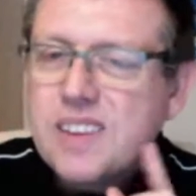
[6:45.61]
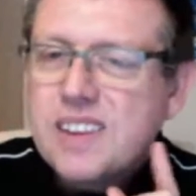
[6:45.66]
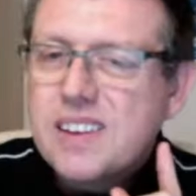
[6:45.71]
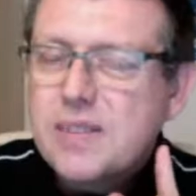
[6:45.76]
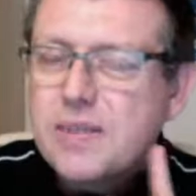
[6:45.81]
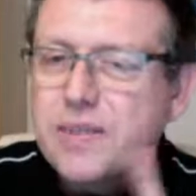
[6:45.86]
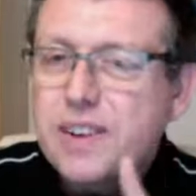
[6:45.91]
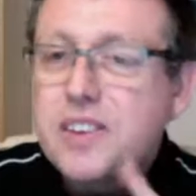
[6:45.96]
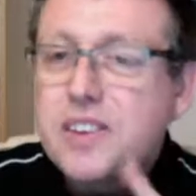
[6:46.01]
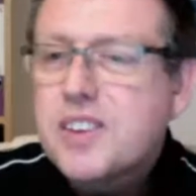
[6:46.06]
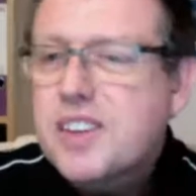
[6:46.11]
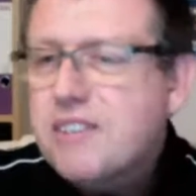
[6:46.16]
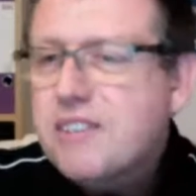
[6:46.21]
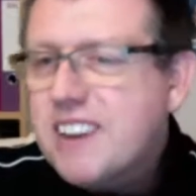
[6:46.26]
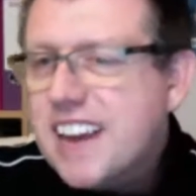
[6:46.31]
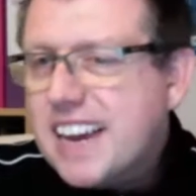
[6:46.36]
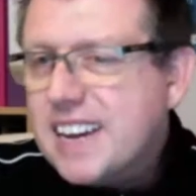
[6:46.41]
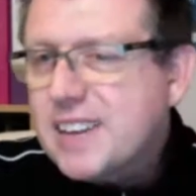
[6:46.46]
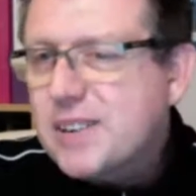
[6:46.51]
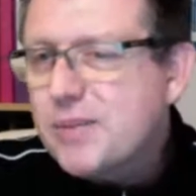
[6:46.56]
Fred
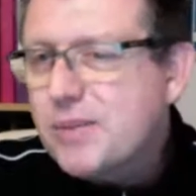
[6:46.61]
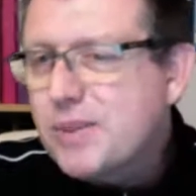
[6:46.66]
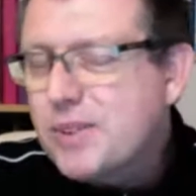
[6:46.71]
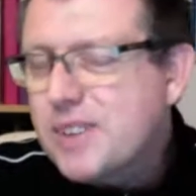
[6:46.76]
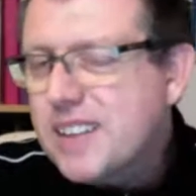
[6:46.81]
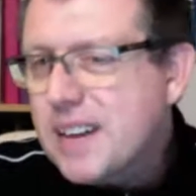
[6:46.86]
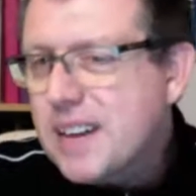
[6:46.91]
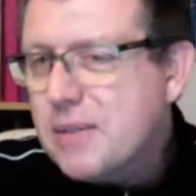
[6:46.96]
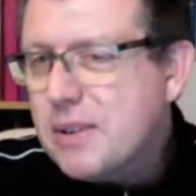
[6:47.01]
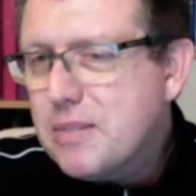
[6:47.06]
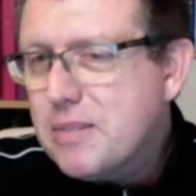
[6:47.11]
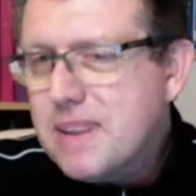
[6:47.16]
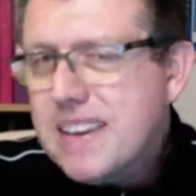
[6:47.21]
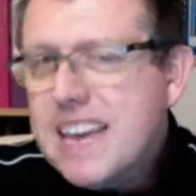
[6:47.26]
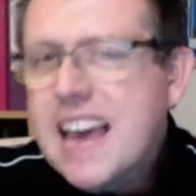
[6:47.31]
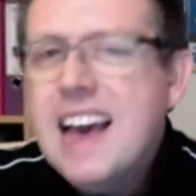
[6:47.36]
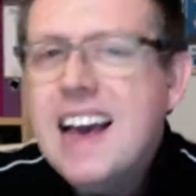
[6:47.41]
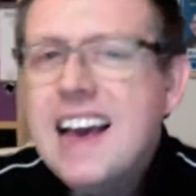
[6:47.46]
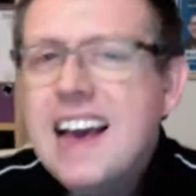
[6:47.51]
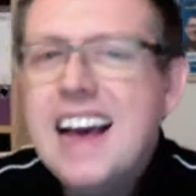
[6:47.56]
Siriex was there with me.
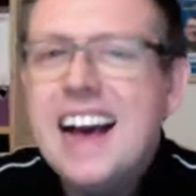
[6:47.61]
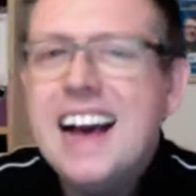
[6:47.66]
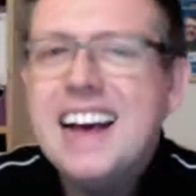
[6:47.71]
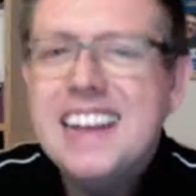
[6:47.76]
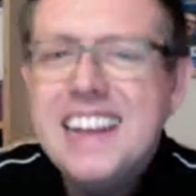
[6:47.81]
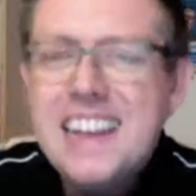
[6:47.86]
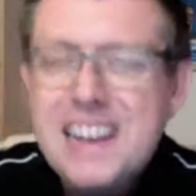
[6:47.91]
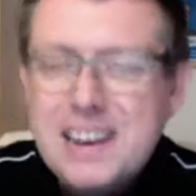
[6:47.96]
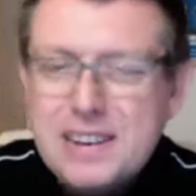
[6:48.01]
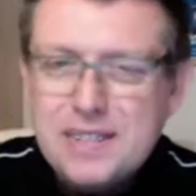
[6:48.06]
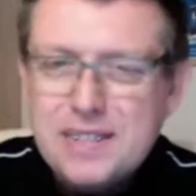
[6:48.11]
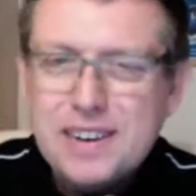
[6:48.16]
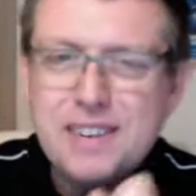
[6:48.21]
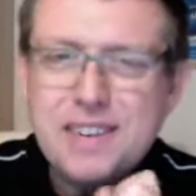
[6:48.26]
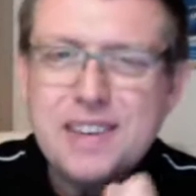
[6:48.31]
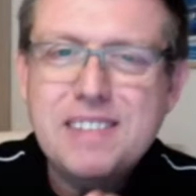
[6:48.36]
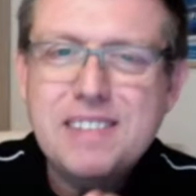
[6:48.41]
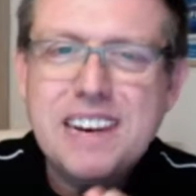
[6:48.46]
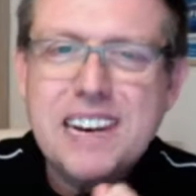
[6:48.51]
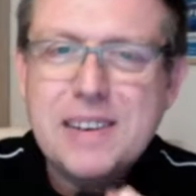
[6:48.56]
Fred
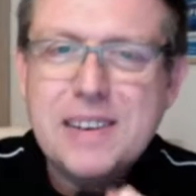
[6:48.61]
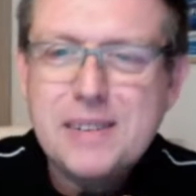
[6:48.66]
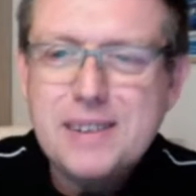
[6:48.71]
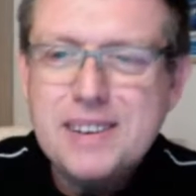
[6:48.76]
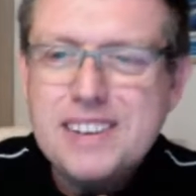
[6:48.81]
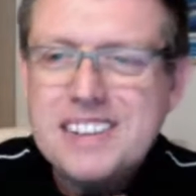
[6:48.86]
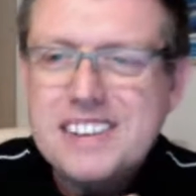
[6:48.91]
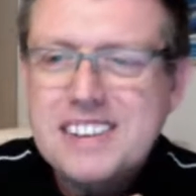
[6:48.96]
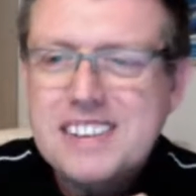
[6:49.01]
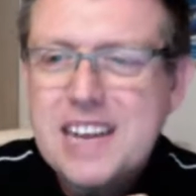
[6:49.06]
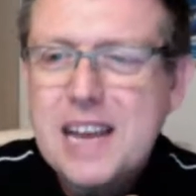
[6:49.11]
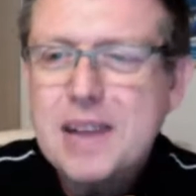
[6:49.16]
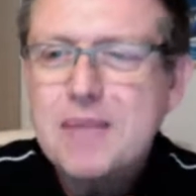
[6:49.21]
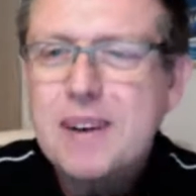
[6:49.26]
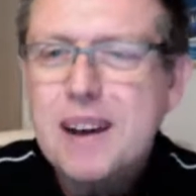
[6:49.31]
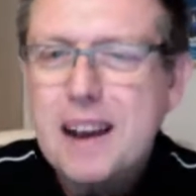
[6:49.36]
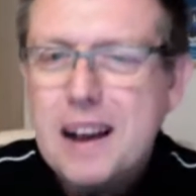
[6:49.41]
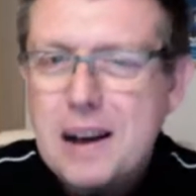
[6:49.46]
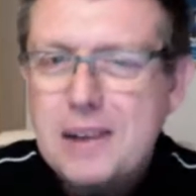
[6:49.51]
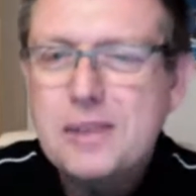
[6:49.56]
Siriex was in the same
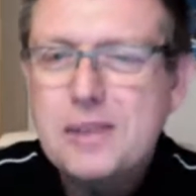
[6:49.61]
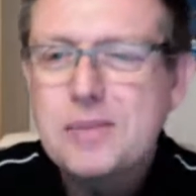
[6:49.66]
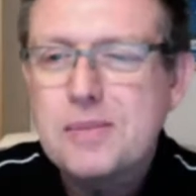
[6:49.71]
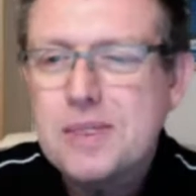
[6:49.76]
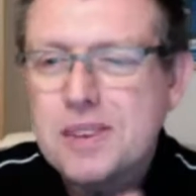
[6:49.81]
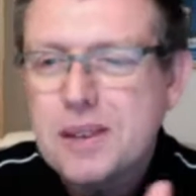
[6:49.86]
class as me.